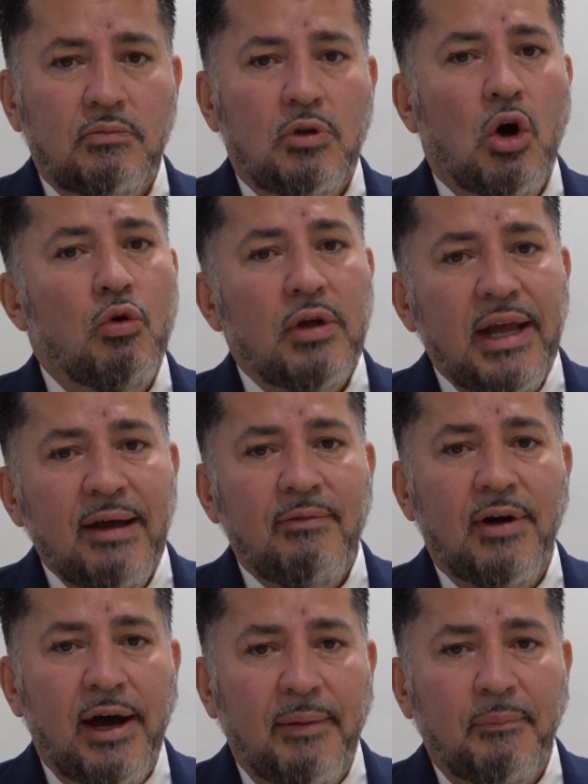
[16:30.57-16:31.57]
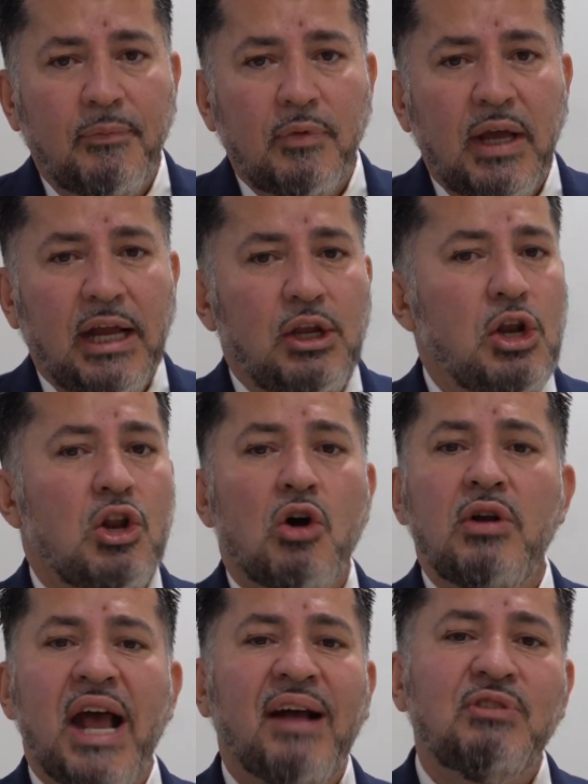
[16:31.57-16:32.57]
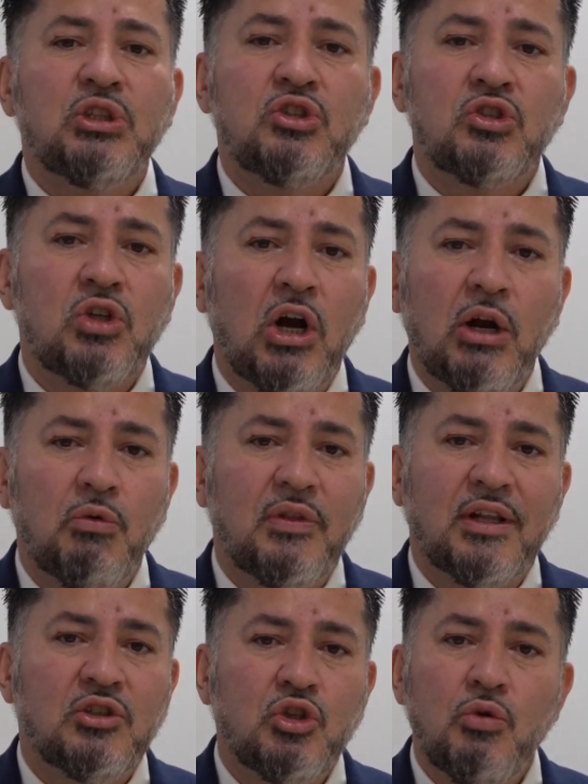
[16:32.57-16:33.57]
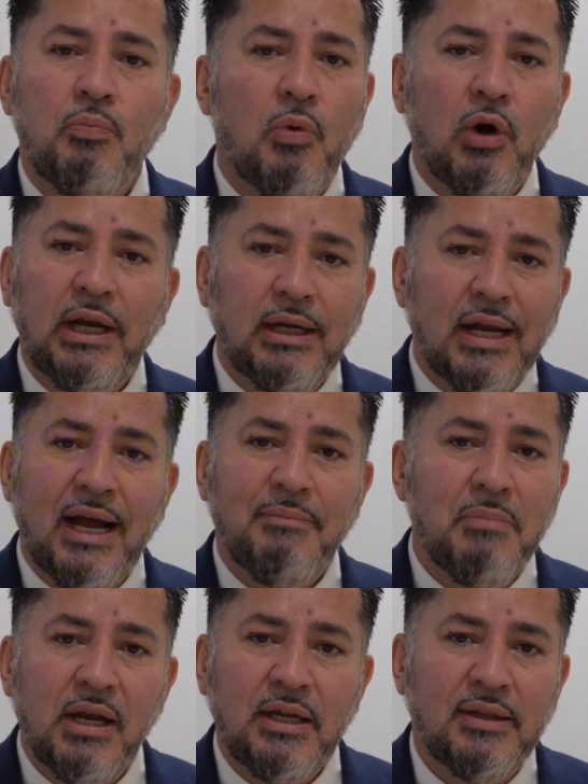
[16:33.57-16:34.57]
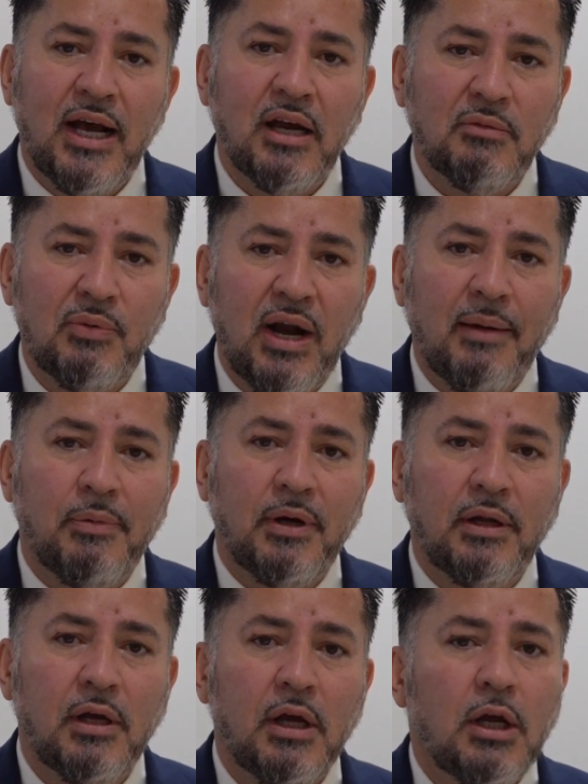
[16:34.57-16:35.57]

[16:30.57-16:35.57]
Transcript: Don't give up. Okay, you don't have to start with the $2.9 million property.